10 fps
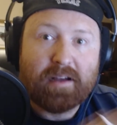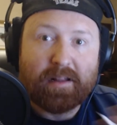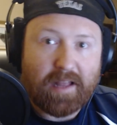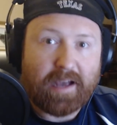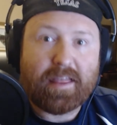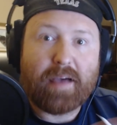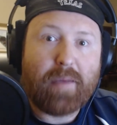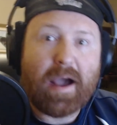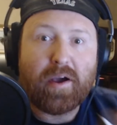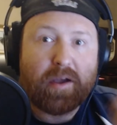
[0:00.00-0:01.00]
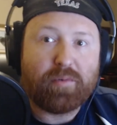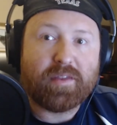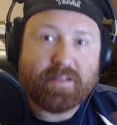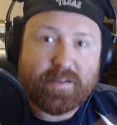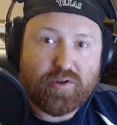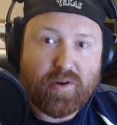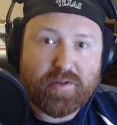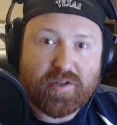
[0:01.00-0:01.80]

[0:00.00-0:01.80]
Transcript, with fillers: like that back, and with the subscription